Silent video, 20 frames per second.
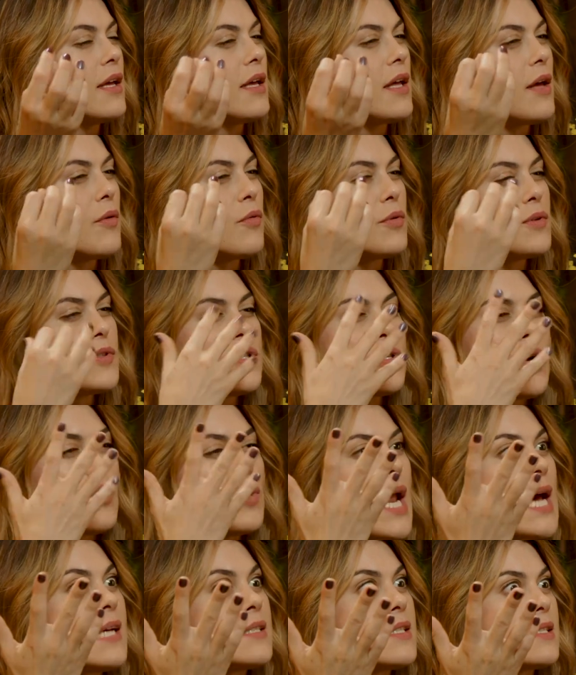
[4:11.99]
it was so
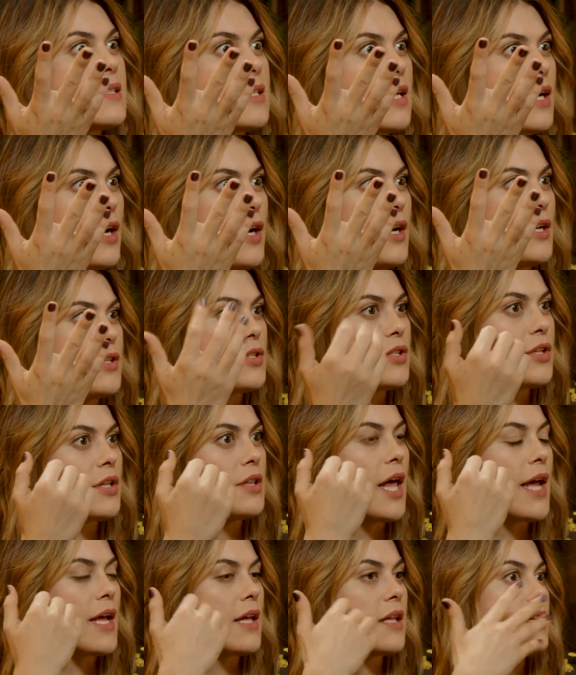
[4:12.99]
necessary to
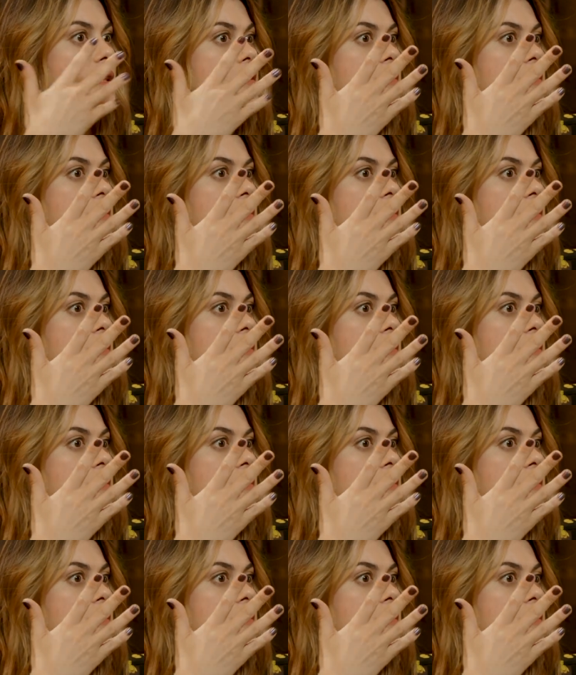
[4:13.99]
like,